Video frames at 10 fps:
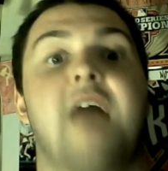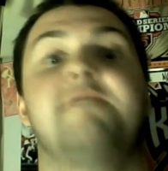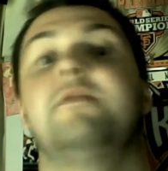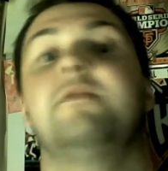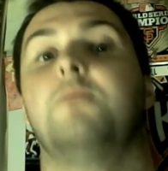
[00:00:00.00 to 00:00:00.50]

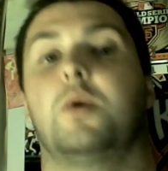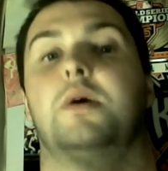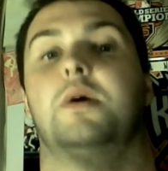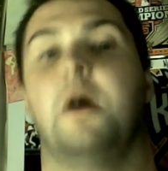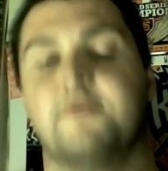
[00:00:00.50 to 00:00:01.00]
I feel
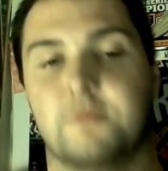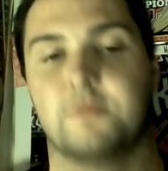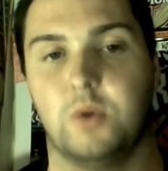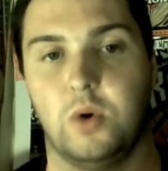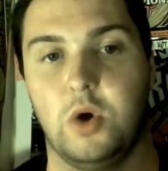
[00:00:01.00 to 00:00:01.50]
more
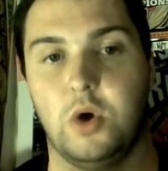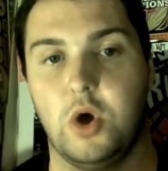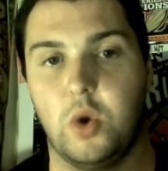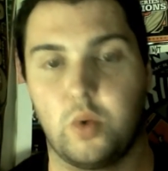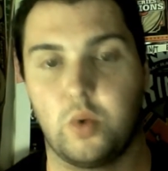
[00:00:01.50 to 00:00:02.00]
comfortable
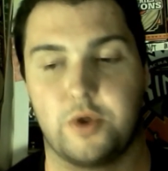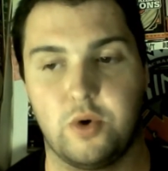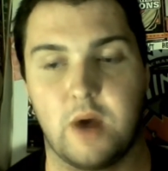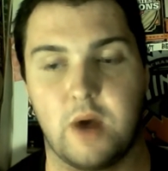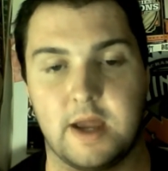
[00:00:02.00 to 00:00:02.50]
with
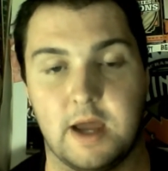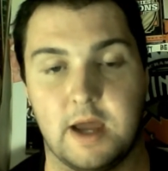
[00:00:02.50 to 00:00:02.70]
who I